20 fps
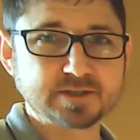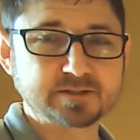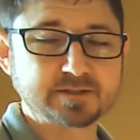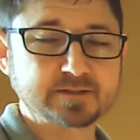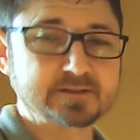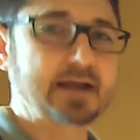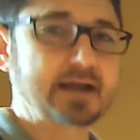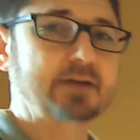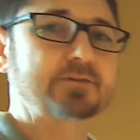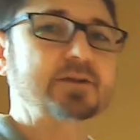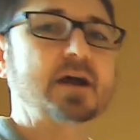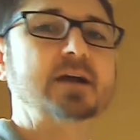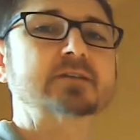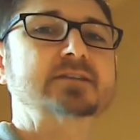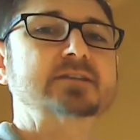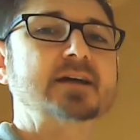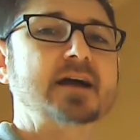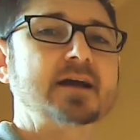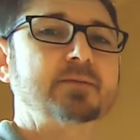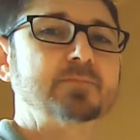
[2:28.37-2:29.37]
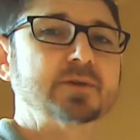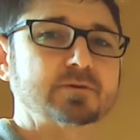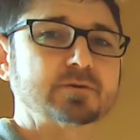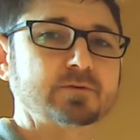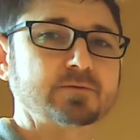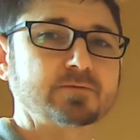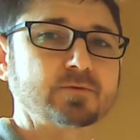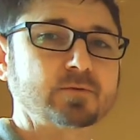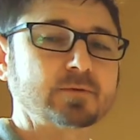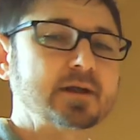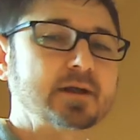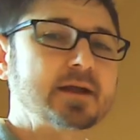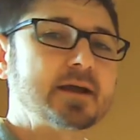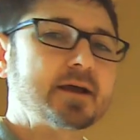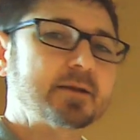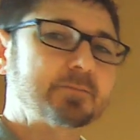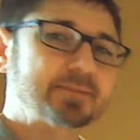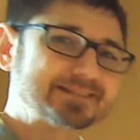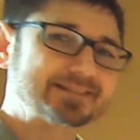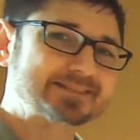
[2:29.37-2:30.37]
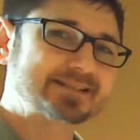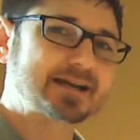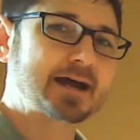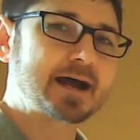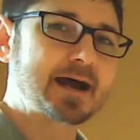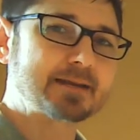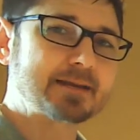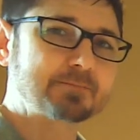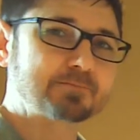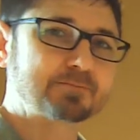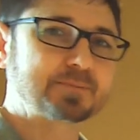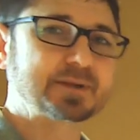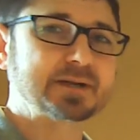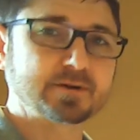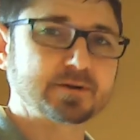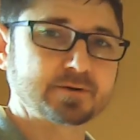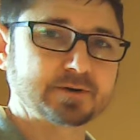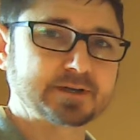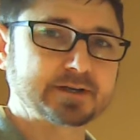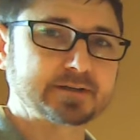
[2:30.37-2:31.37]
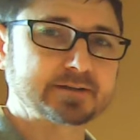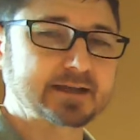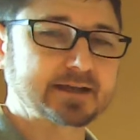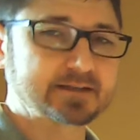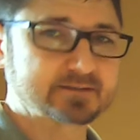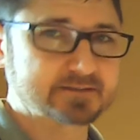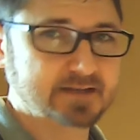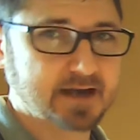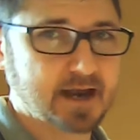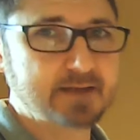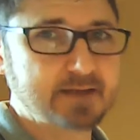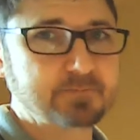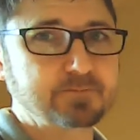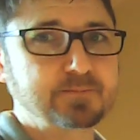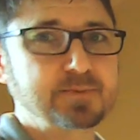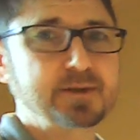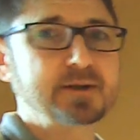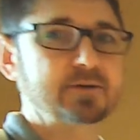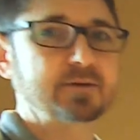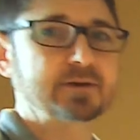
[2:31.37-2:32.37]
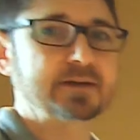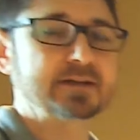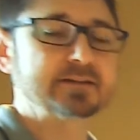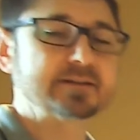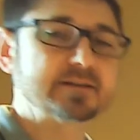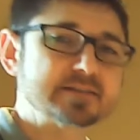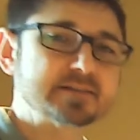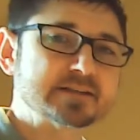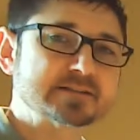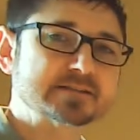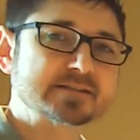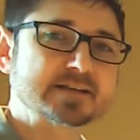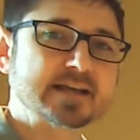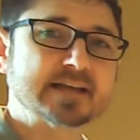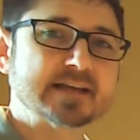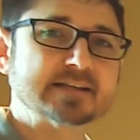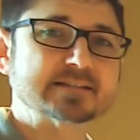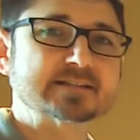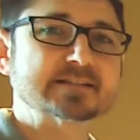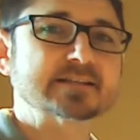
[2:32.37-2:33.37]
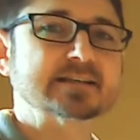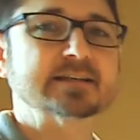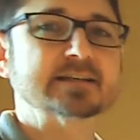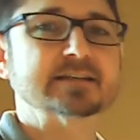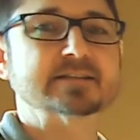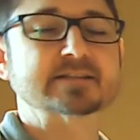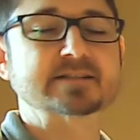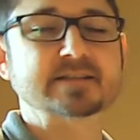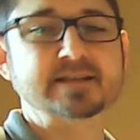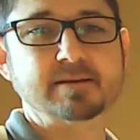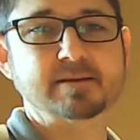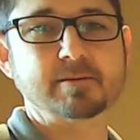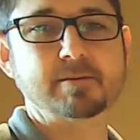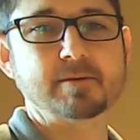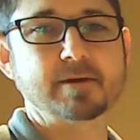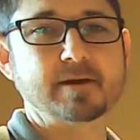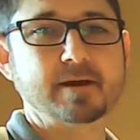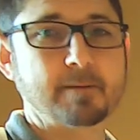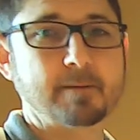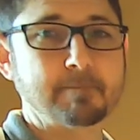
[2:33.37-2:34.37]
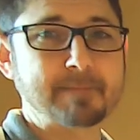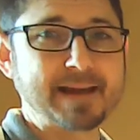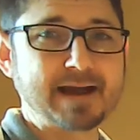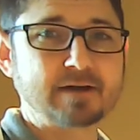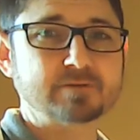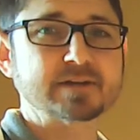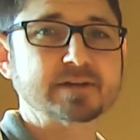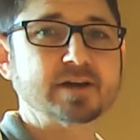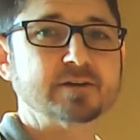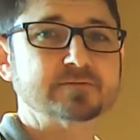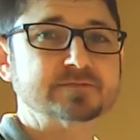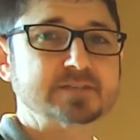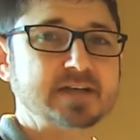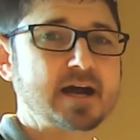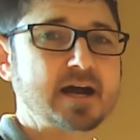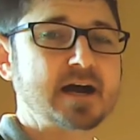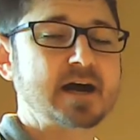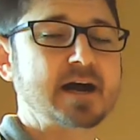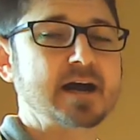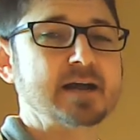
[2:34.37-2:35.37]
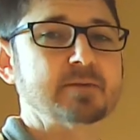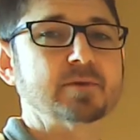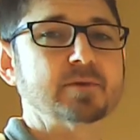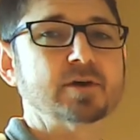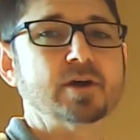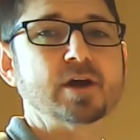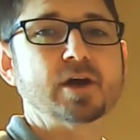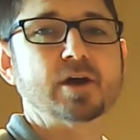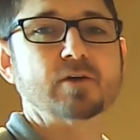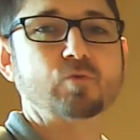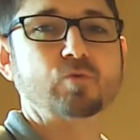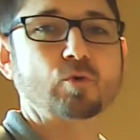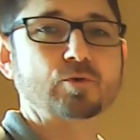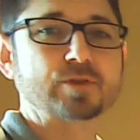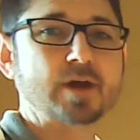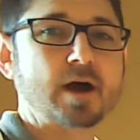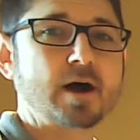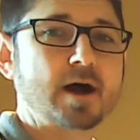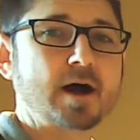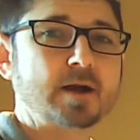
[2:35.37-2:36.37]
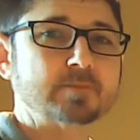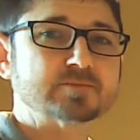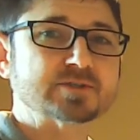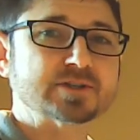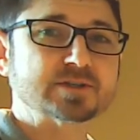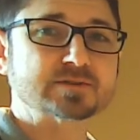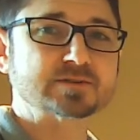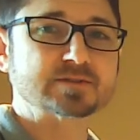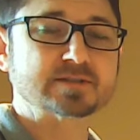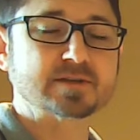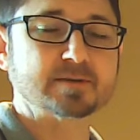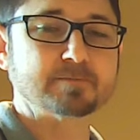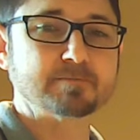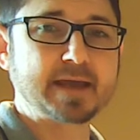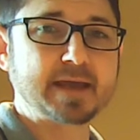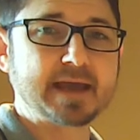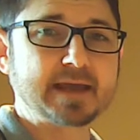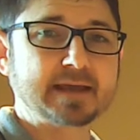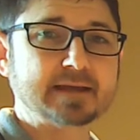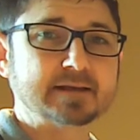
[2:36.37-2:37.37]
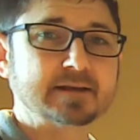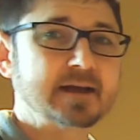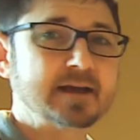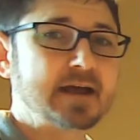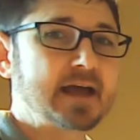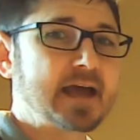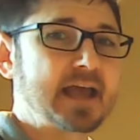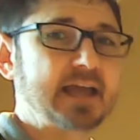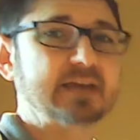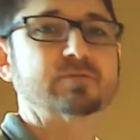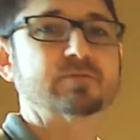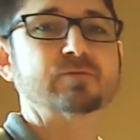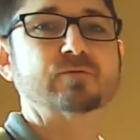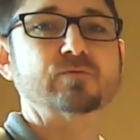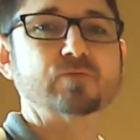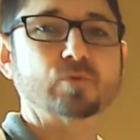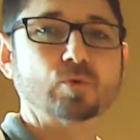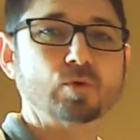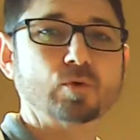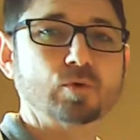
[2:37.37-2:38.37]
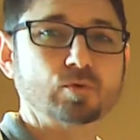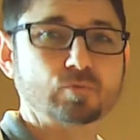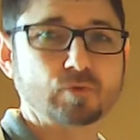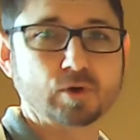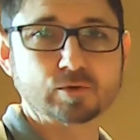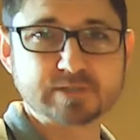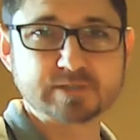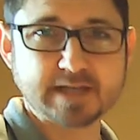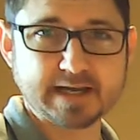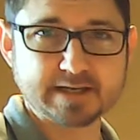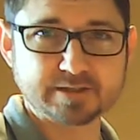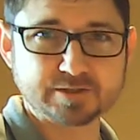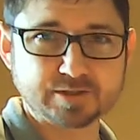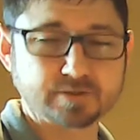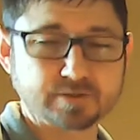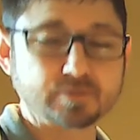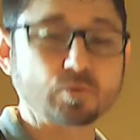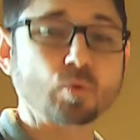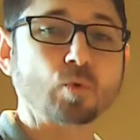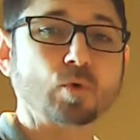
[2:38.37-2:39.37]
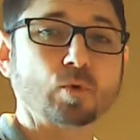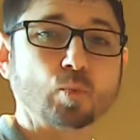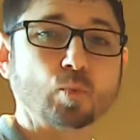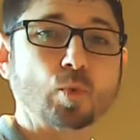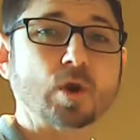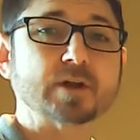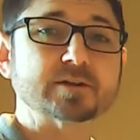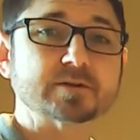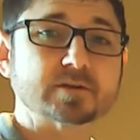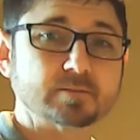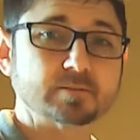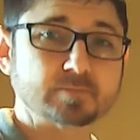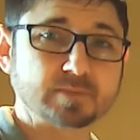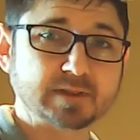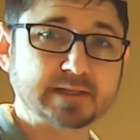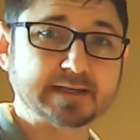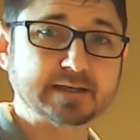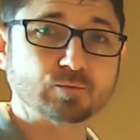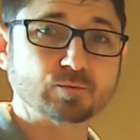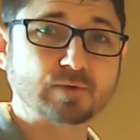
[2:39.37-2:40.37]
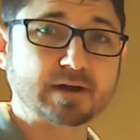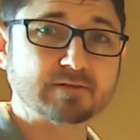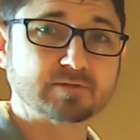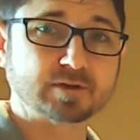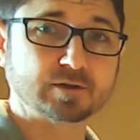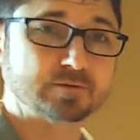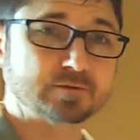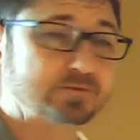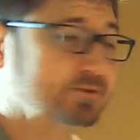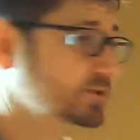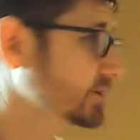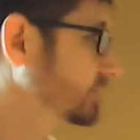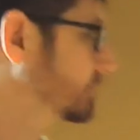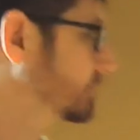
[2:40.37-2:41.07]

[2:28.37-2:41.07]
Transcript: Now, not time interval, but time period. And time period in this case is the amount of time for the object to make a full rotation or one complete revolution.